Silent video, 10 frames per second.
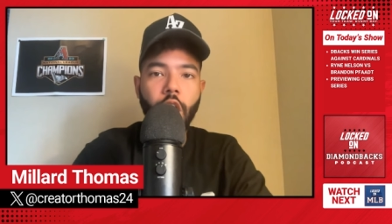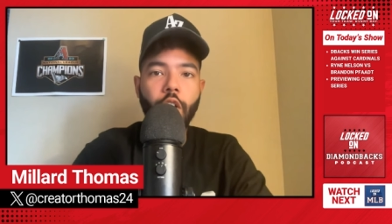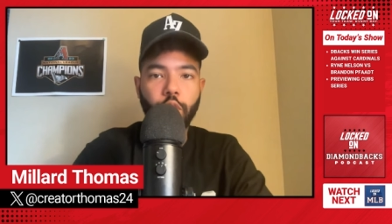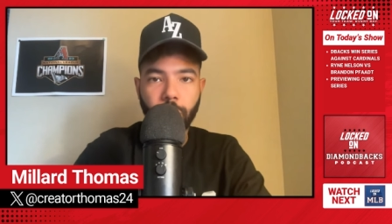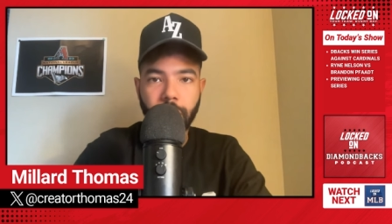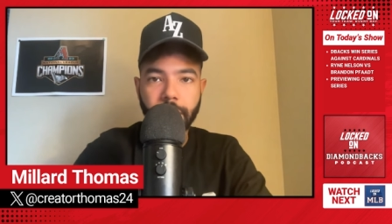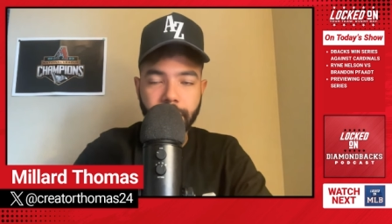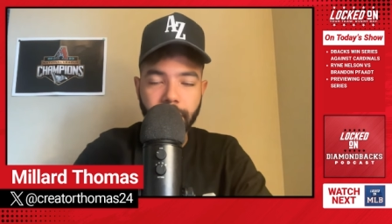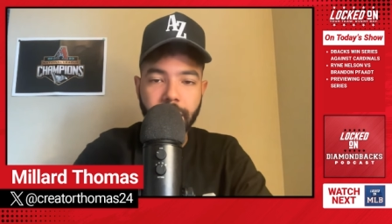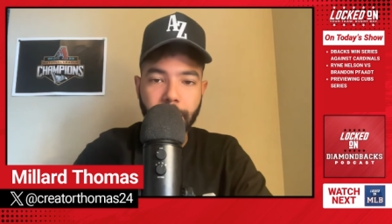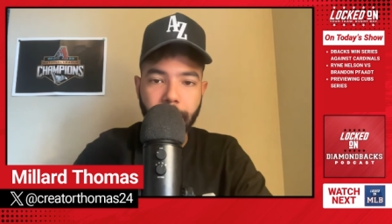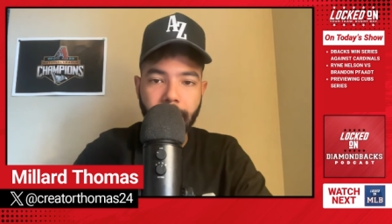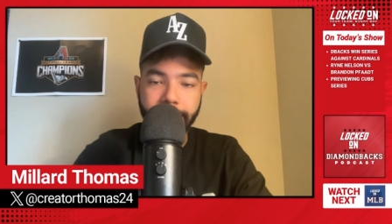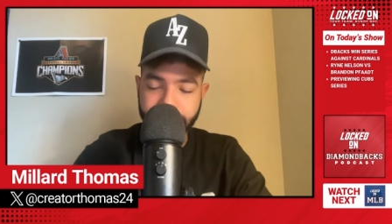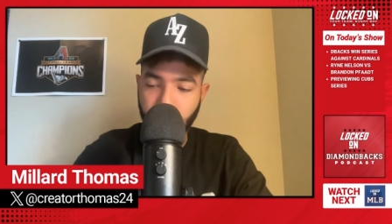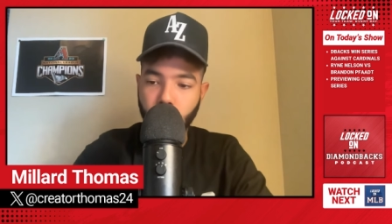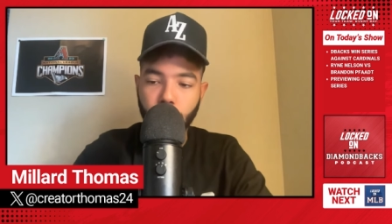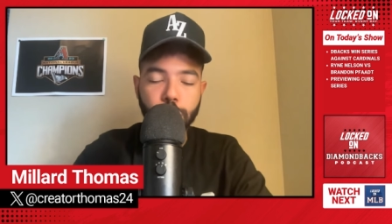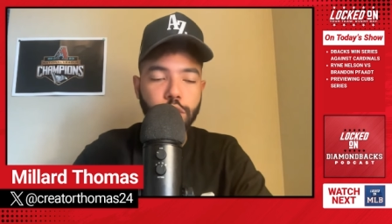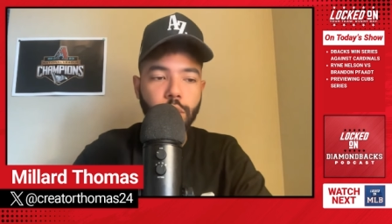for letting the D-backs
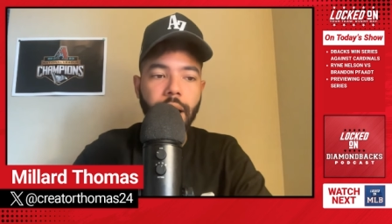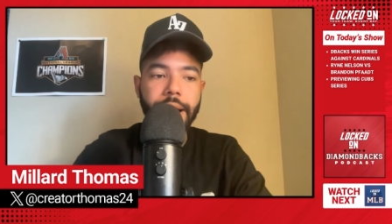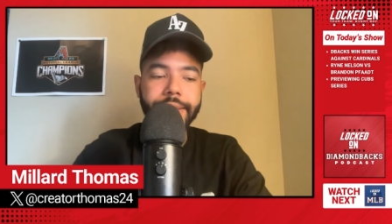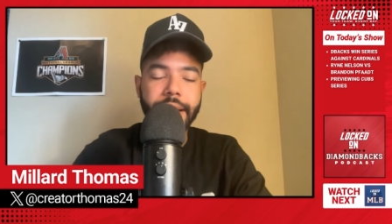use you guys